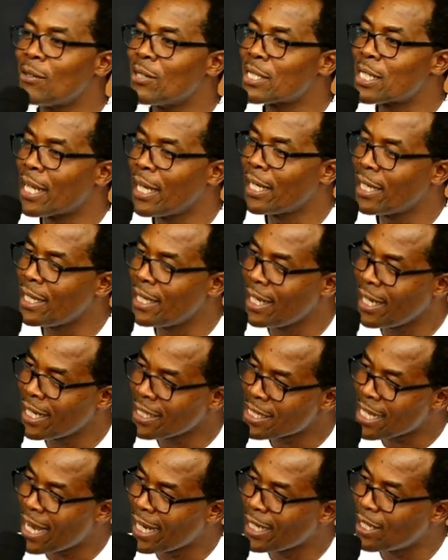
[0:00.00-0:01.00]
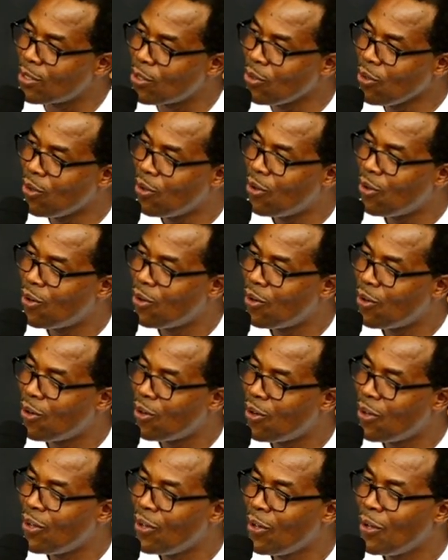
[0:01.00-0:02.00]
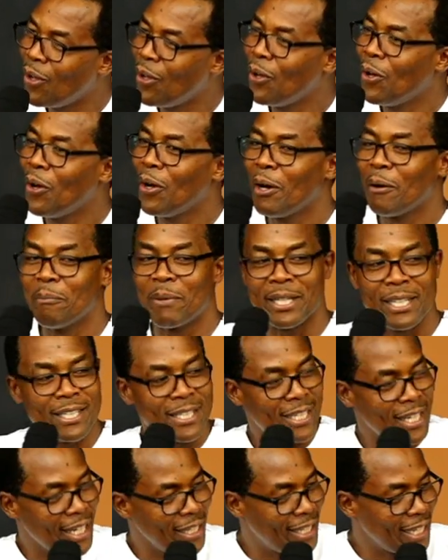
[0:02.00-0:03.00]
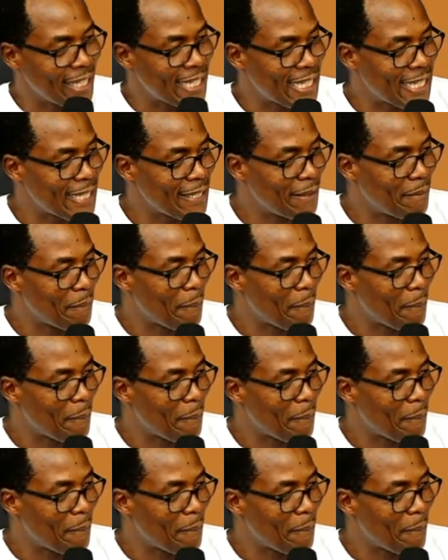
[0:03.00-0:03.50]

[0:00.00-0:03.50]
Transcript: was like, Yes, I know. But he said this